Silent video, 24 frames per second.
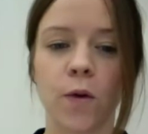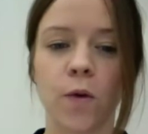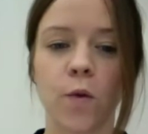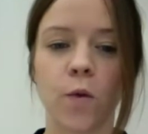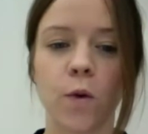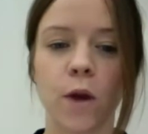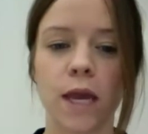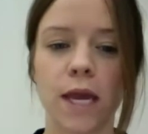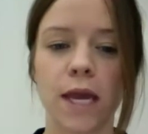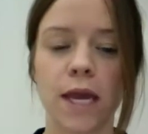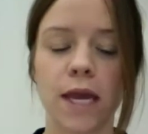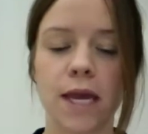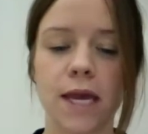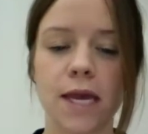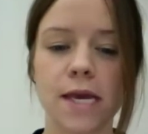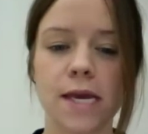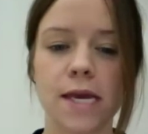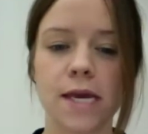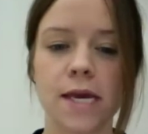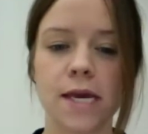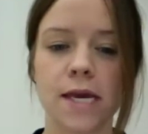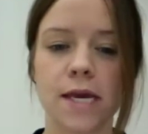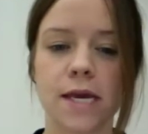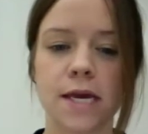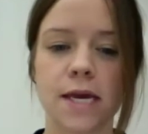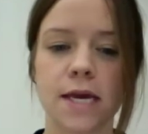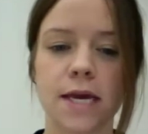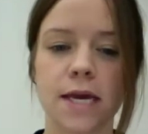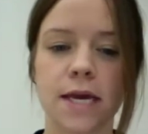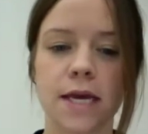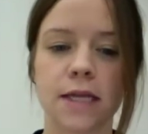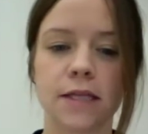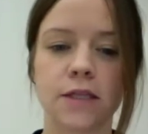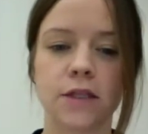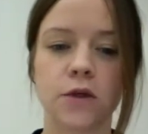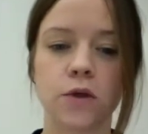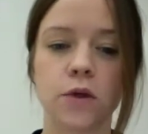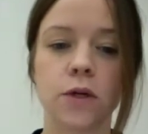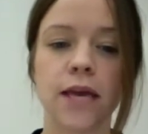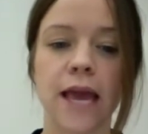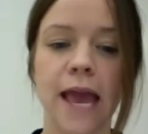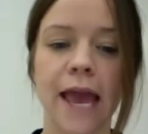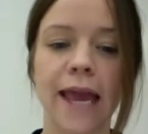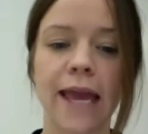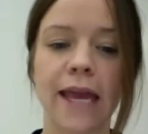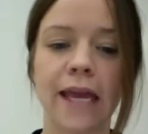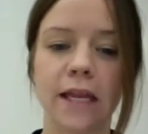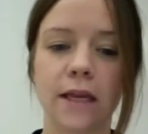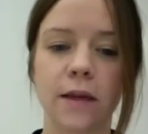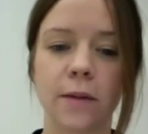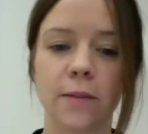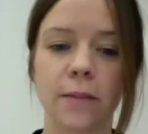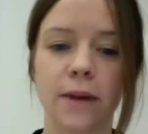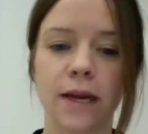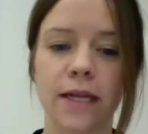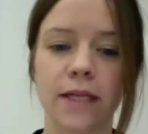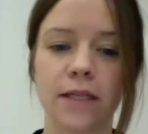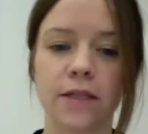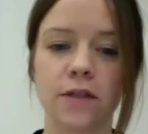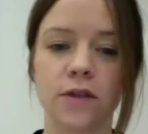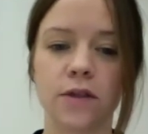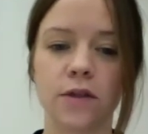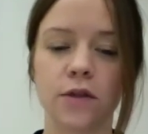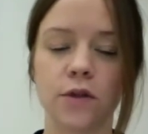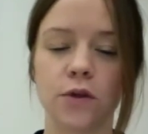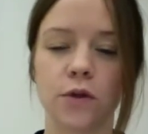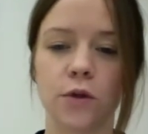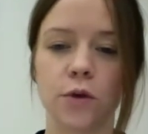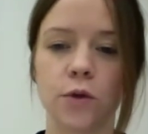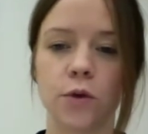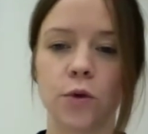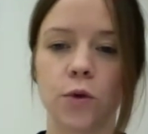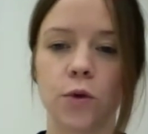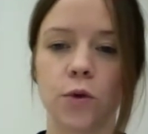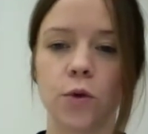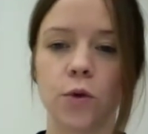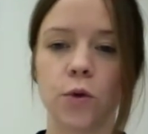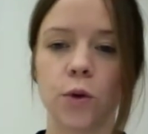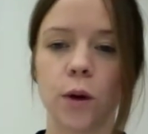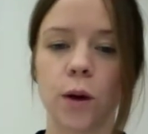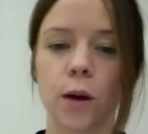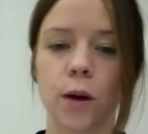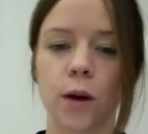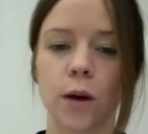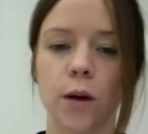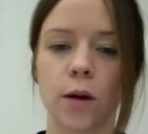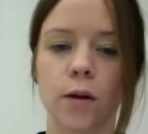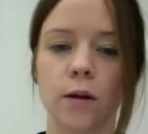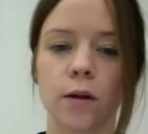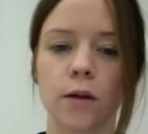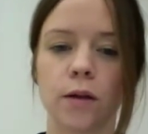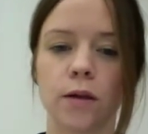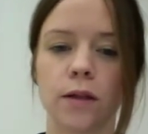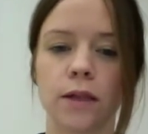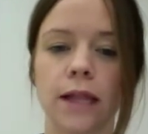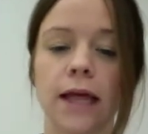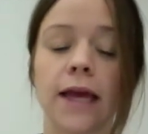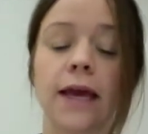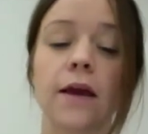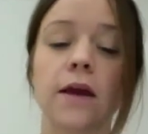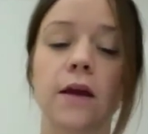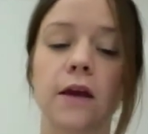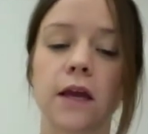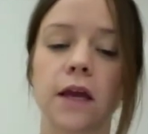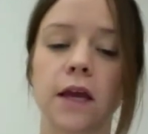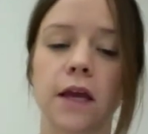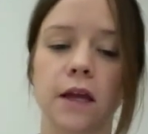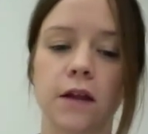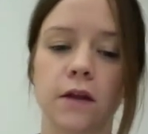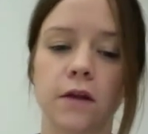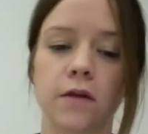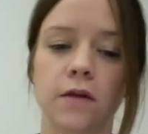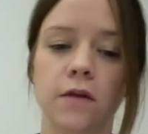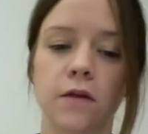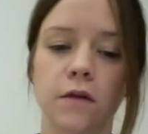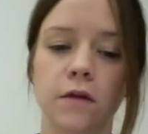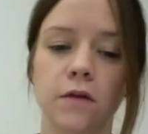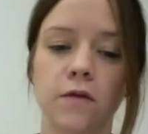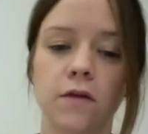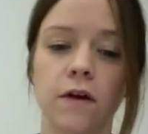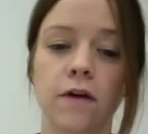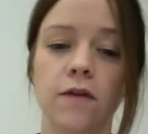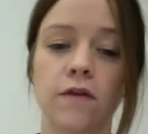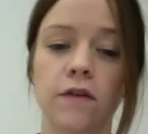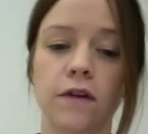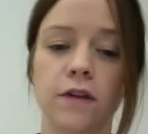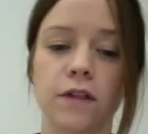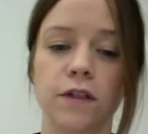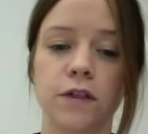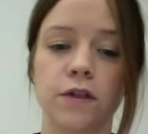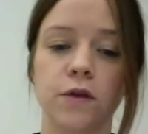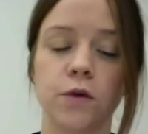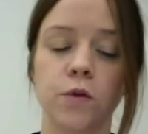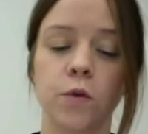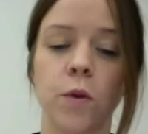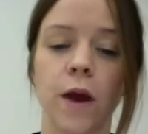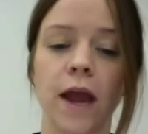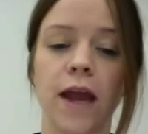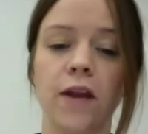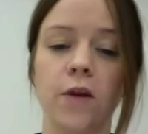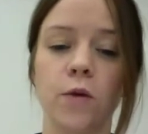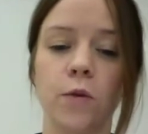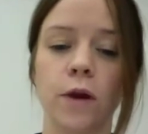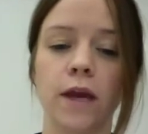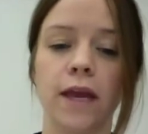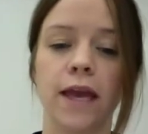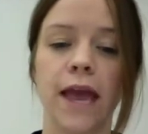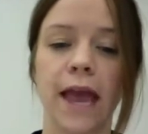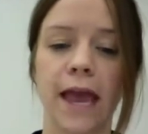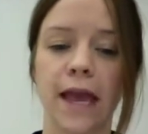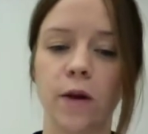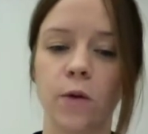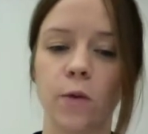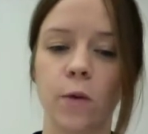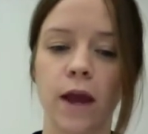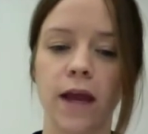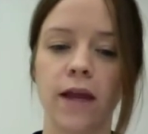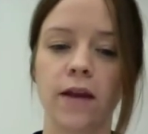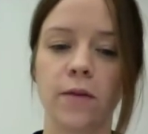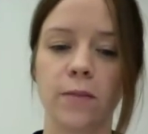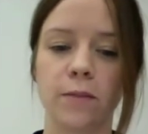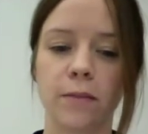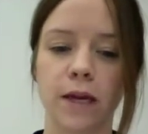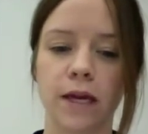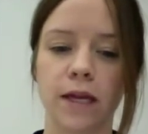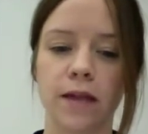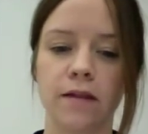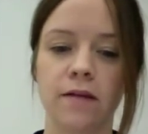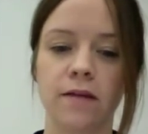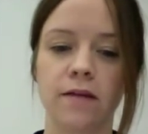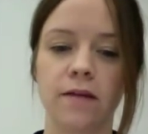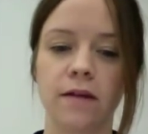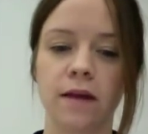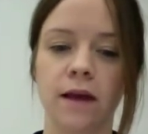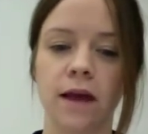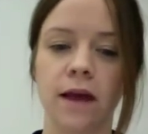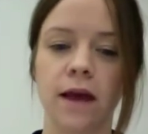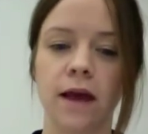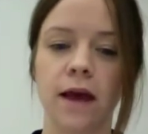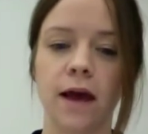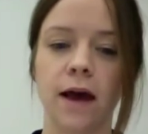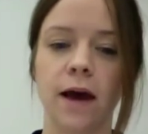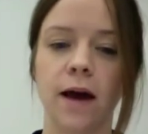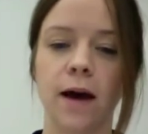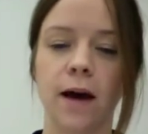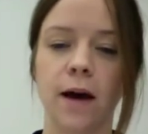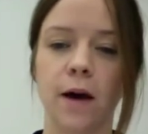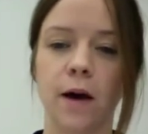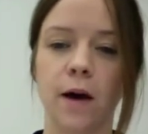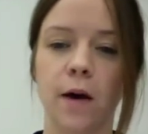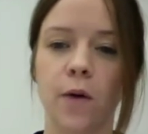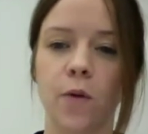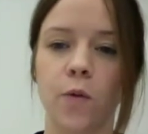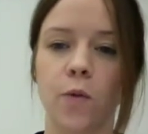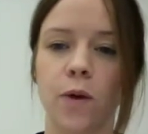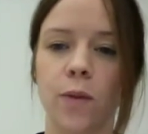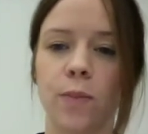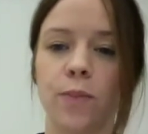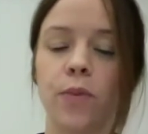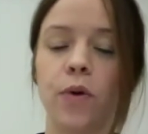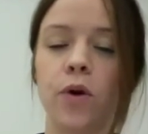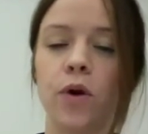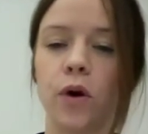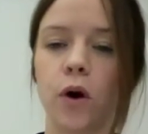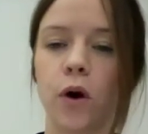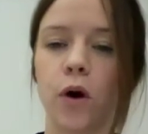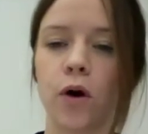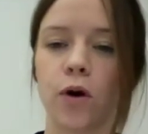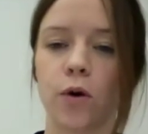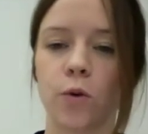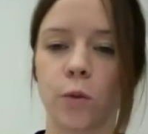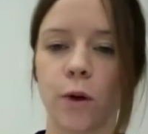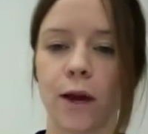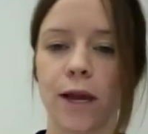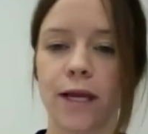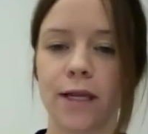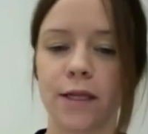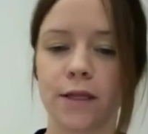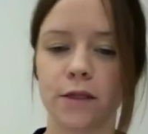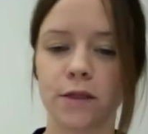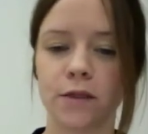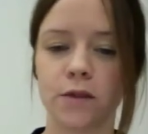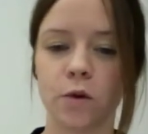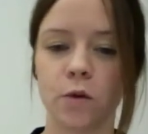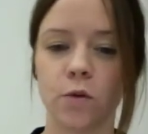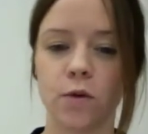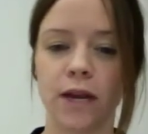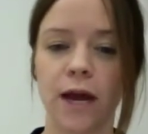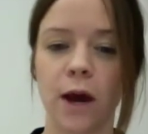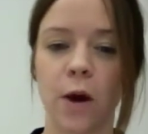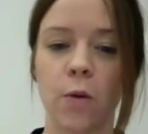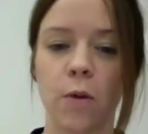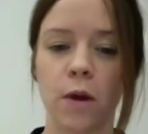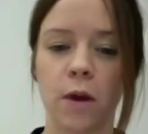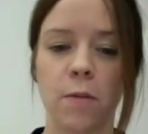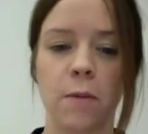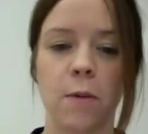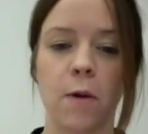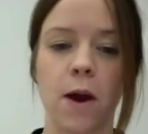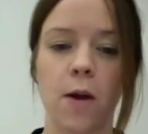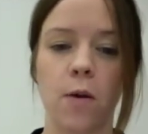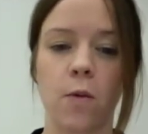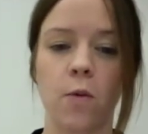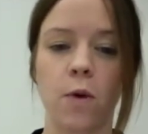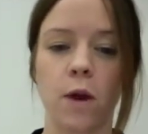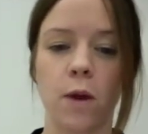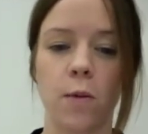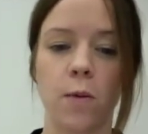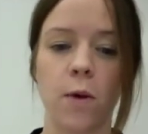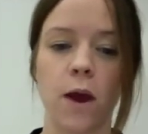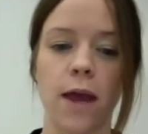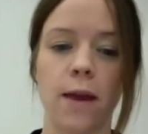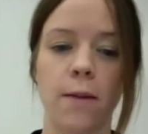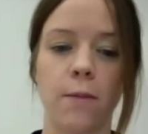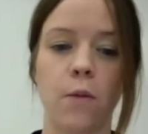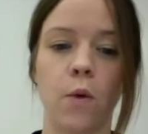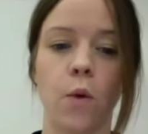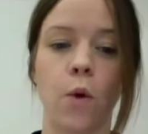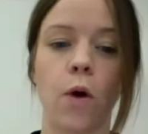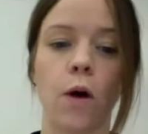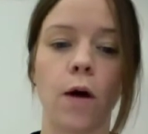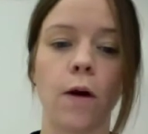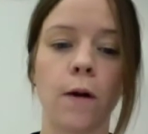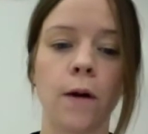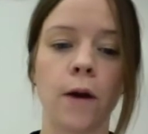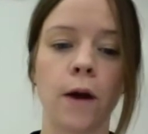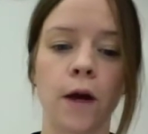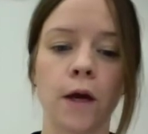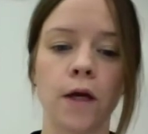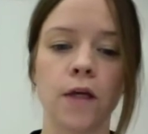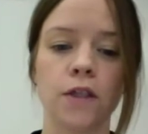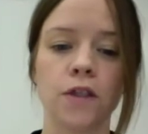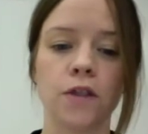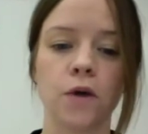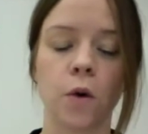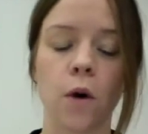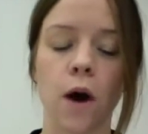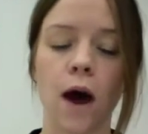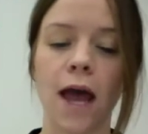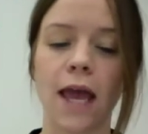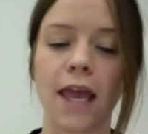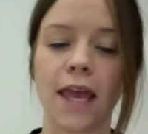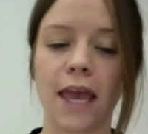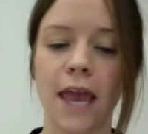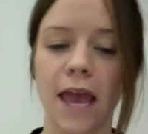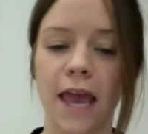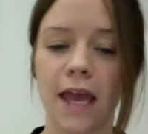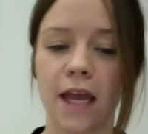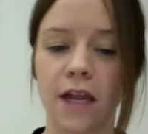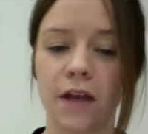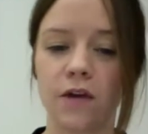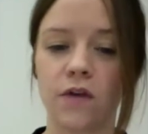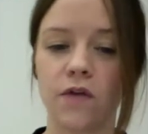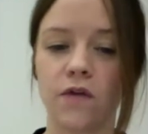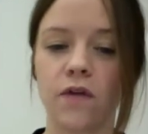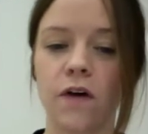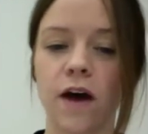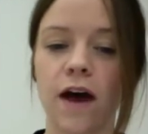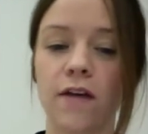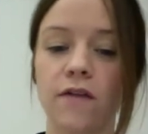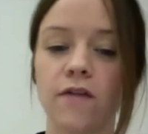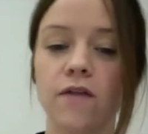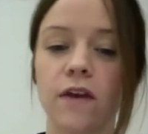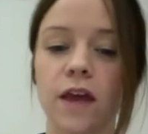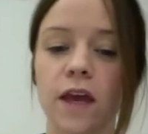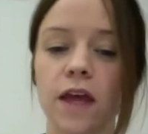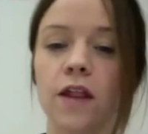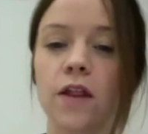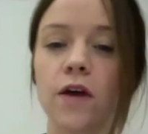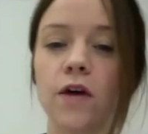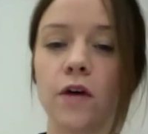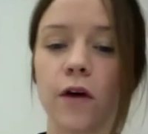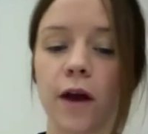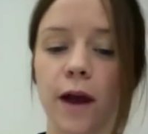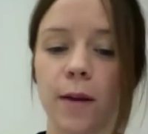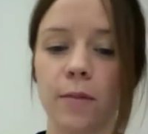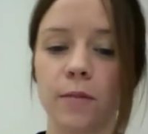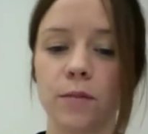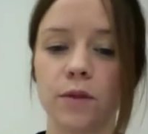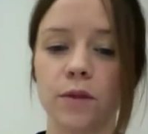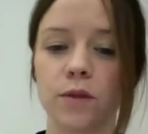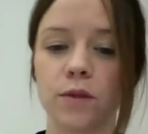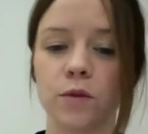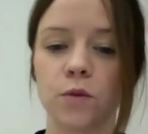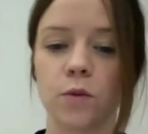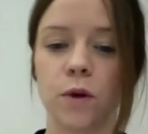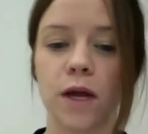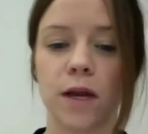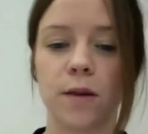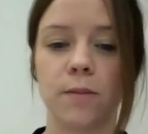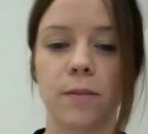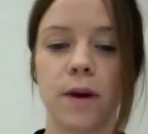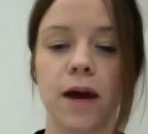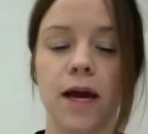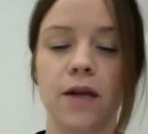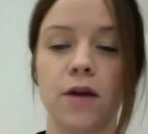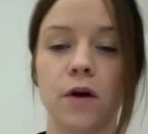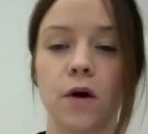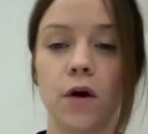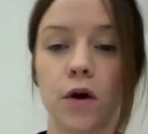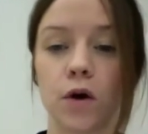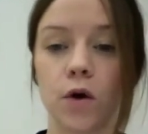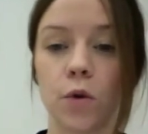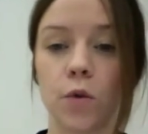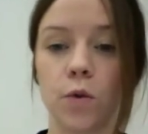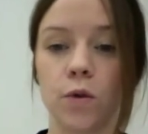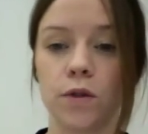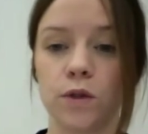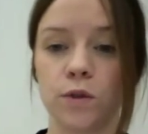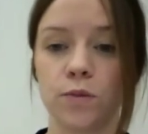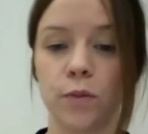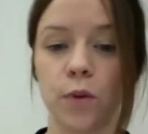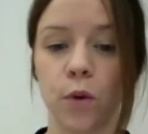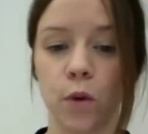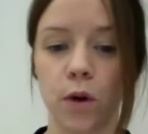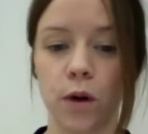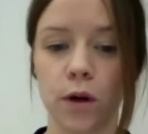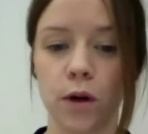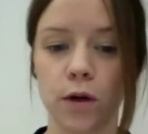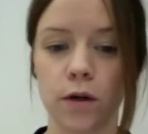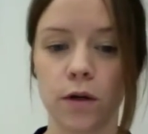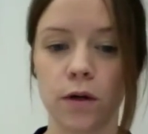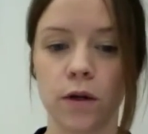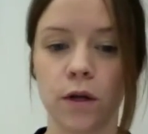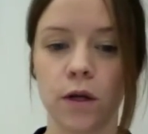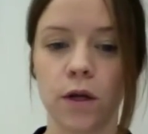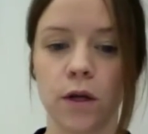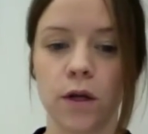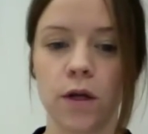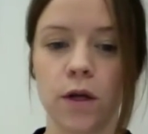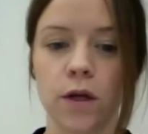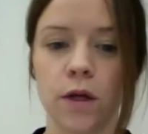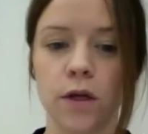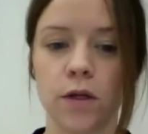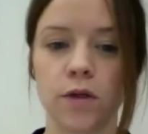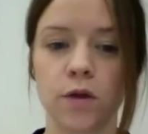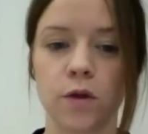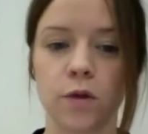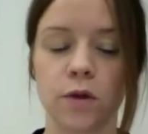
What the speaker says: we to gain means to like in reference to weight, we gain weight means we put on weight, so now we weigh more. So I gained 5 kilograms when my daughter was born. So